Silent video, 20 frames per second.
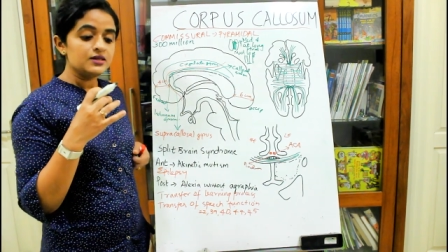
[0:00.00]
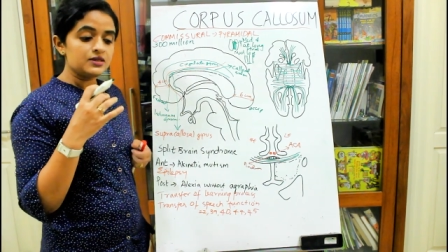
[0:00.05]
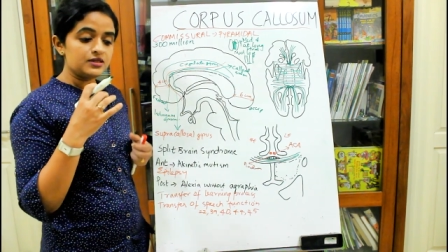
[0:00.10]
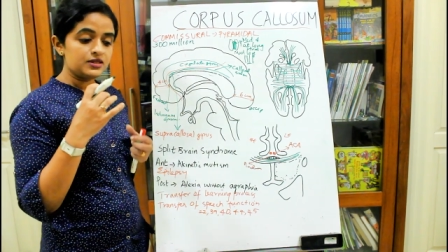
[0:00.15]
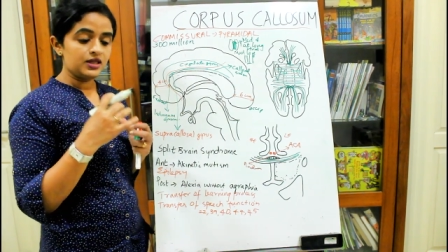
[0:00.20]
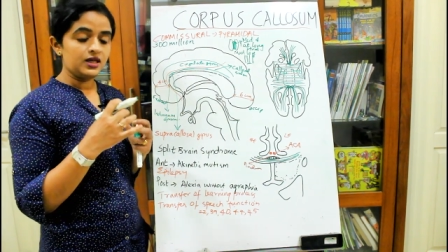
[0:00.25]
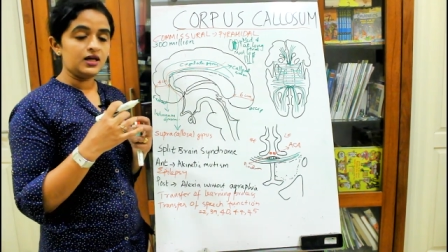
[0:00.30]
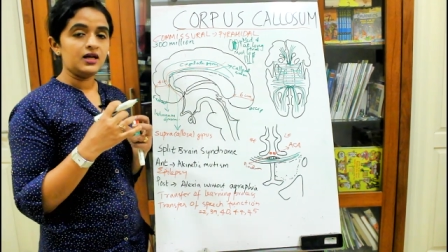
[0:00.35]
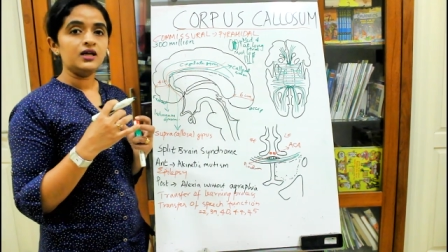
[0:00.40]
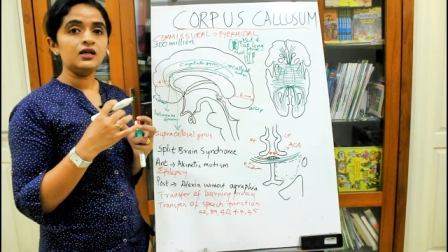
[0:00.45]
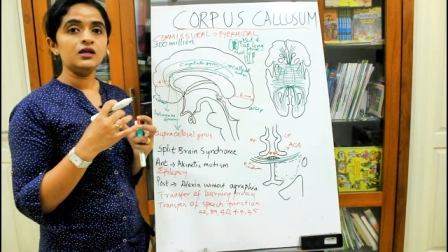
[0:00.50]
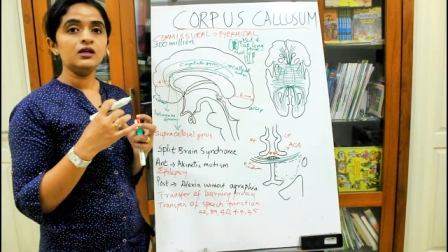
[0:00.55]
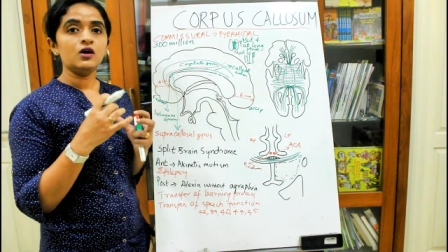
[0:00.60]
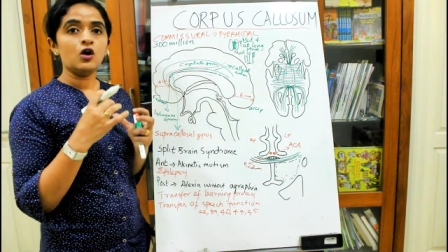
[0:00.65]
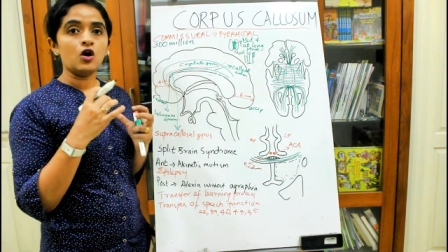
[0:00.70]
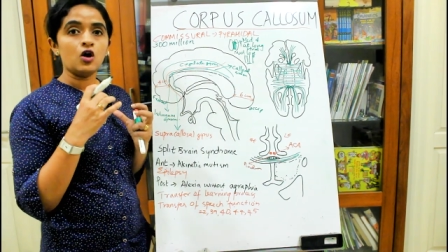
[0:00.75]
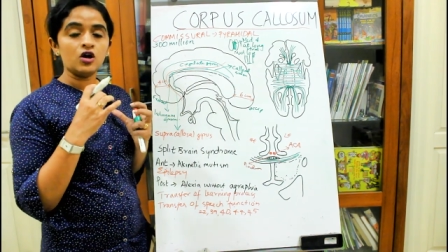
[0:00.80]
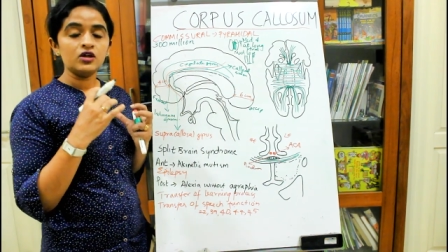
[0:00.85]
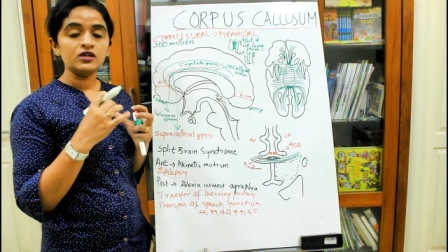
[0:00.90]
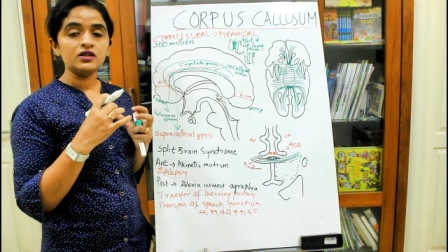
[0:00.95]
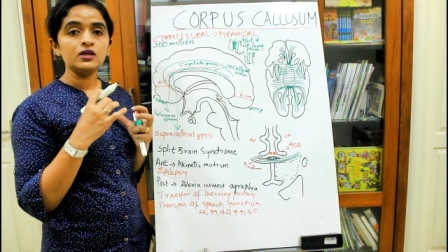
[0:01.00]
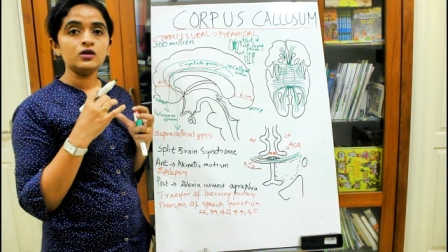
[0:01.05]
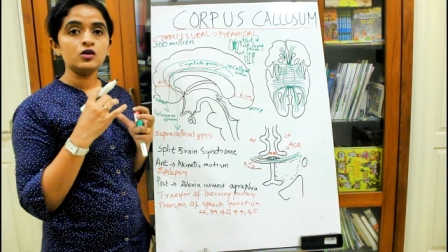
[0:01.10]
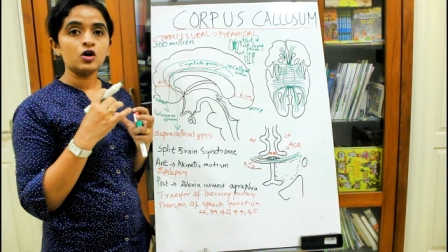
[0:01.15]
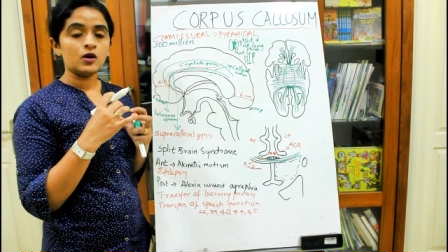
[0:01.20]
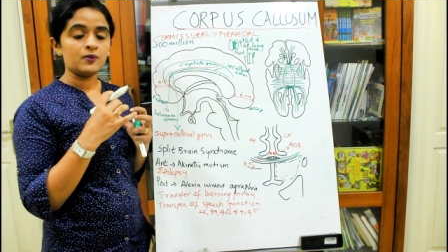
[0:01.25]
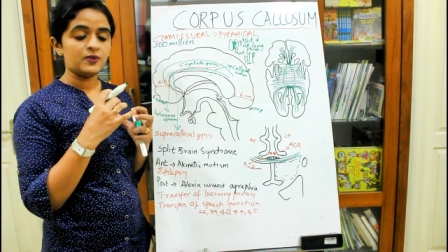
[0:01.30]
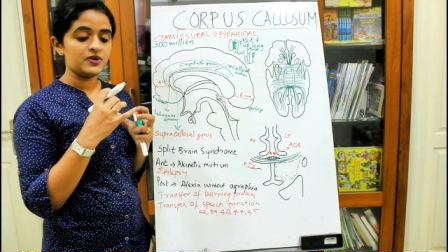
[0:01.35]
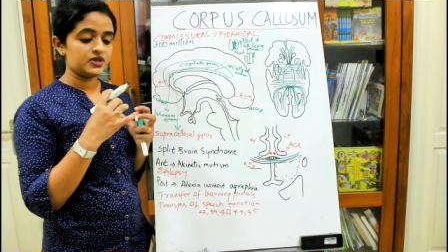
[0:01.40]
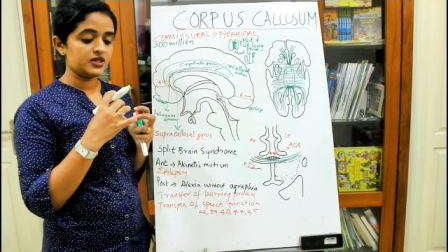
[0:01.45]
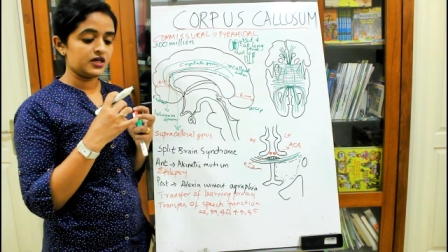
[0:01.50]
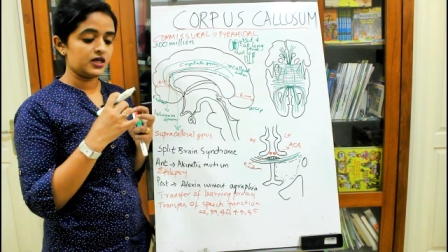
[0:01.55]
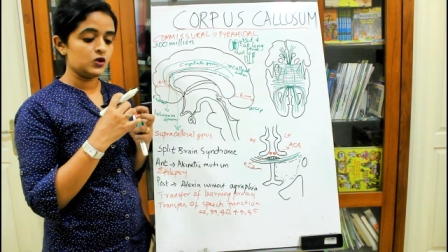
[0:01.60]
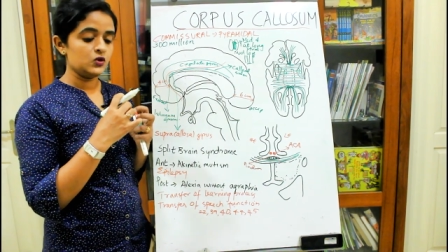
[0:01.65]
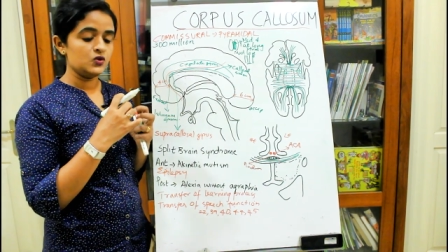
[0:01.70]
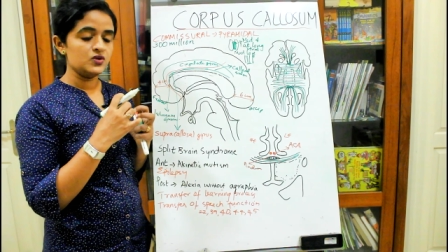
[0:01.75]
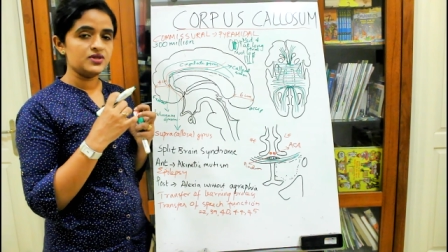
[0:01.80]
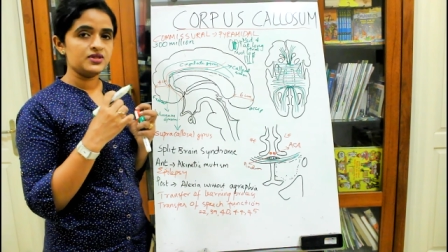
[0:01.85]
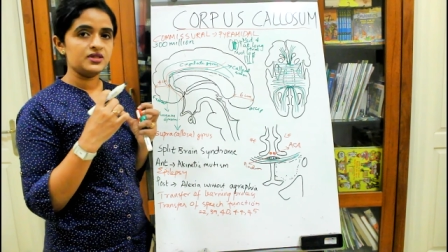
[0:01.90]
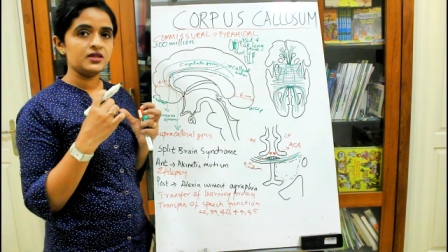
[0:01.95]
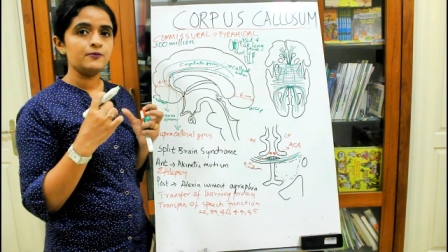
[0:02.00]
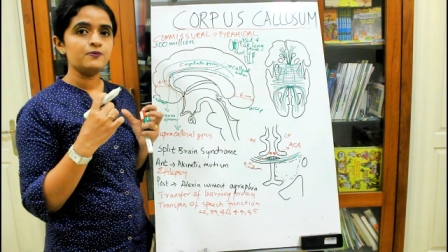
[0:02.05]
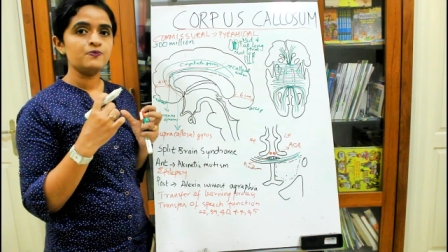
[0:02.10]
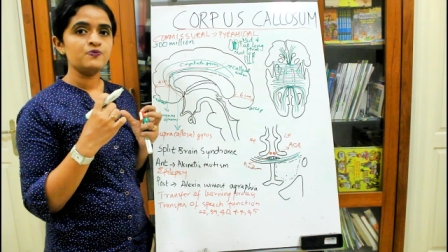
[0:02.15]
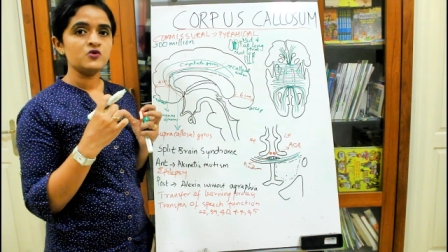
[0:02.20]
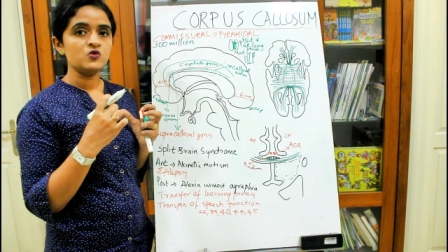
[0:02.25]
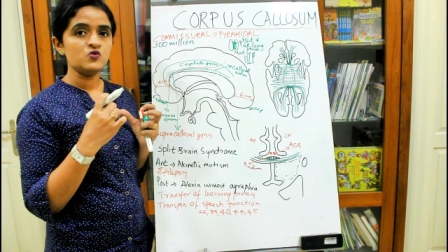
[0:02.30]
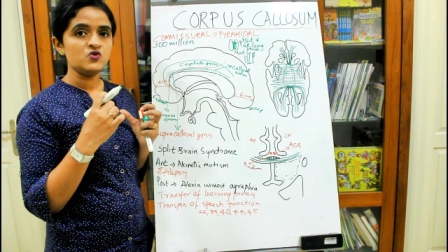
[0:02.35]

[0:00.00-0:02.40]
seen on the corpus callosum